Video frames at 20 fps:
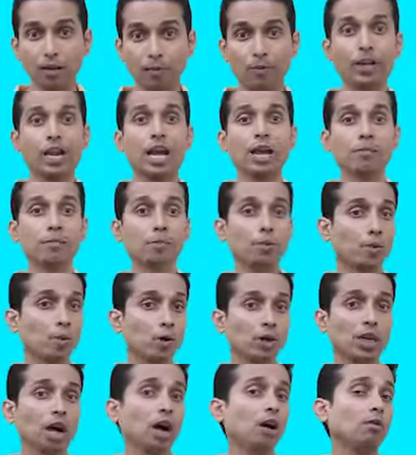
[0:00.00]
when I
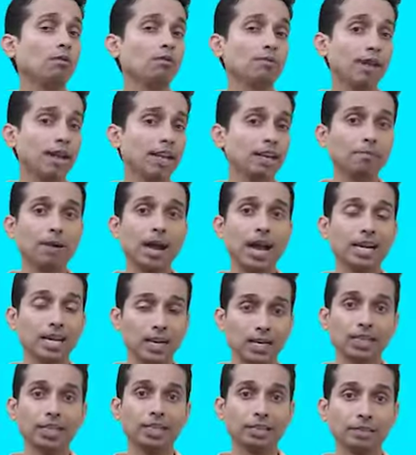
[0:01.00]
broke down very
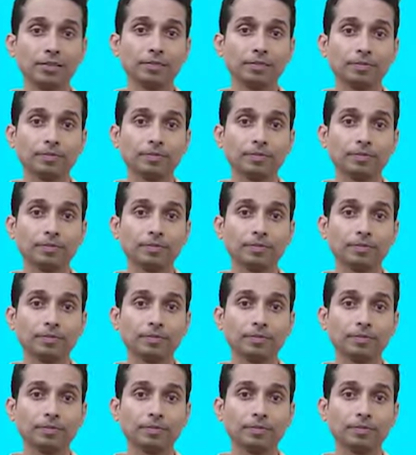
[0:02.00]
badly.